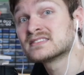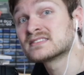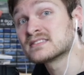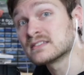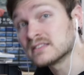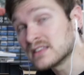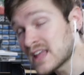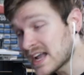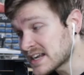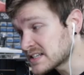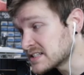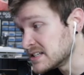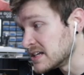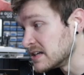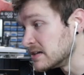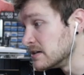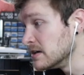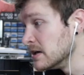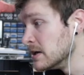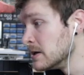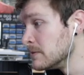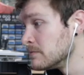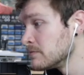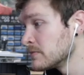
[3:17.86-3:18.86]
selected,
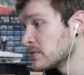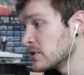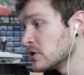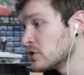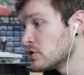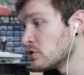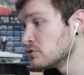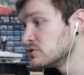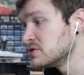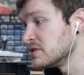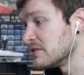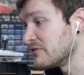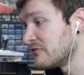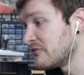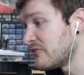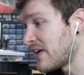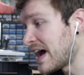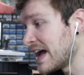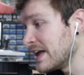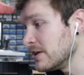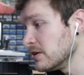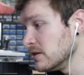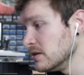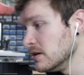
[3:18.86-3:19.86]
go to
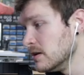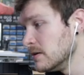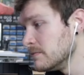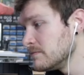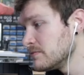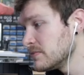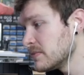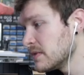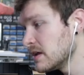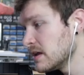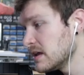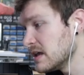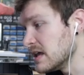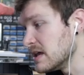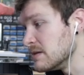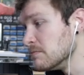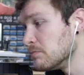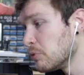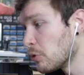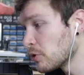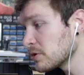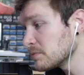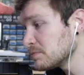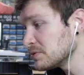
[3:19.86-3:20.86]
File,
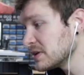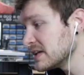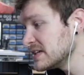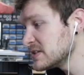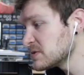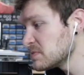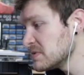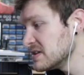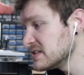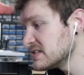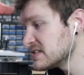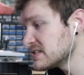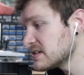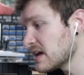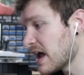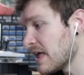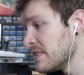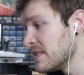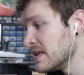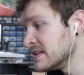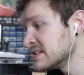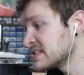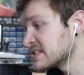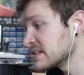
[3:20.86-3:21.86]
Import Placements,
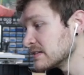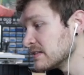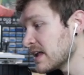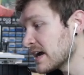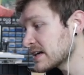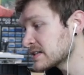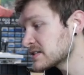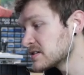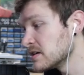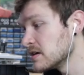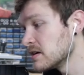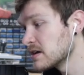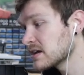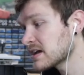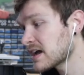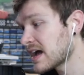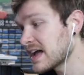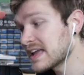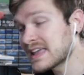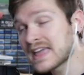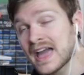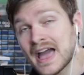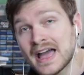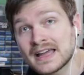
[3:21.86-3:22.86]
and then select
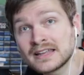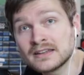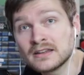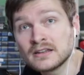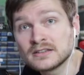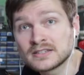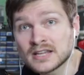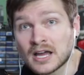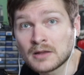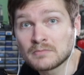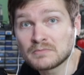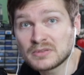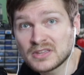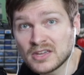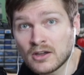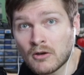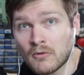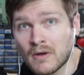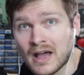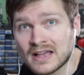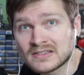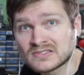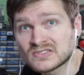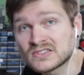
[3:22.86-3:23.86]

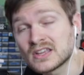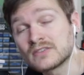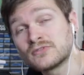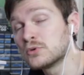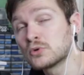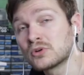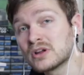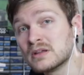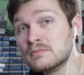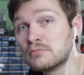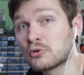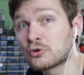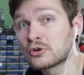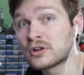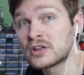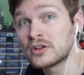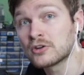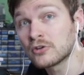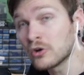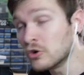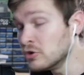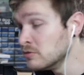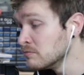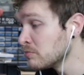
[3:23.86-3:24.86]
KiCad.pos. If you were importing
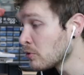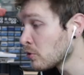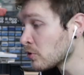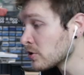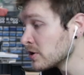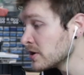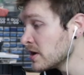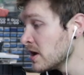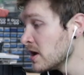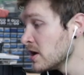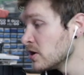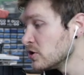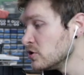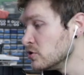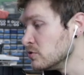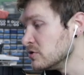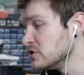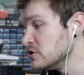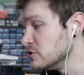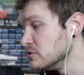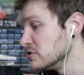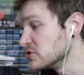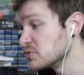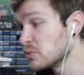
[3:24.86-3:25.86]
your own board, you
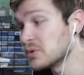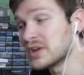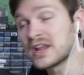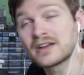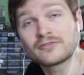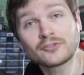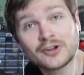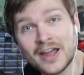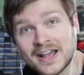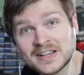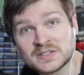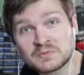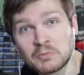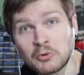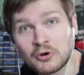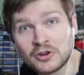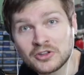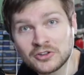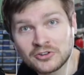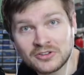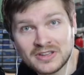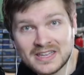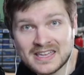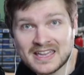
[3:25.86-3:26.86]
would use whatever
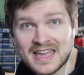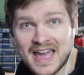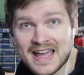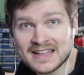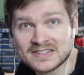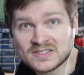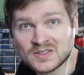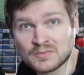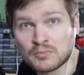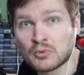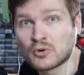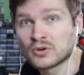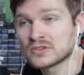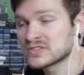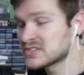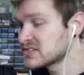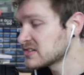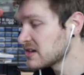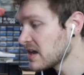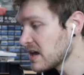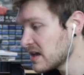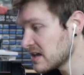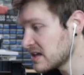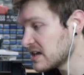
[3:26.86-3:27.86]
export your ECAD
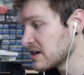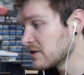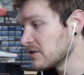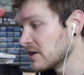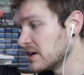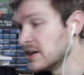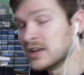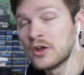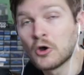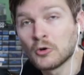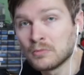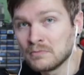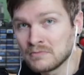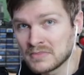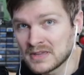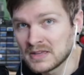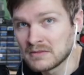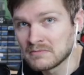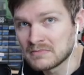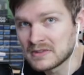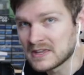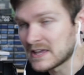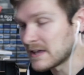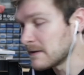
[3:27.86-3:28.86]
supports here in
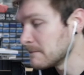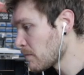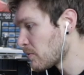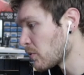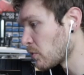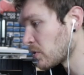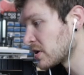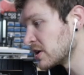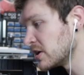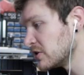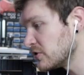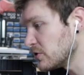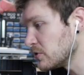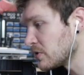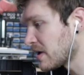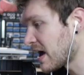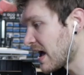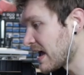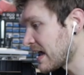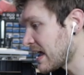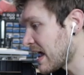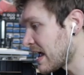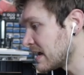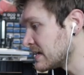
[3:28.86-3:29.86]
OpenPnP. But we're going to do
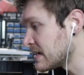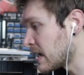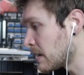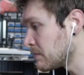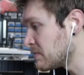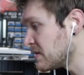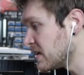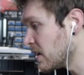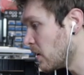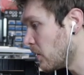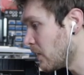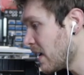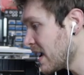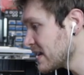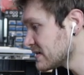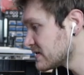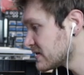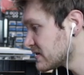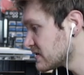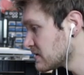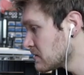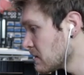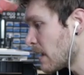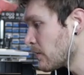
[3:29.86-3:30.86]

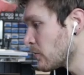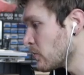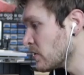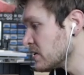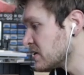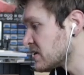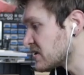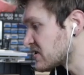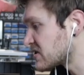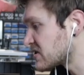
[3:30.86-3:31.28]
KiCad.pos. I'm going to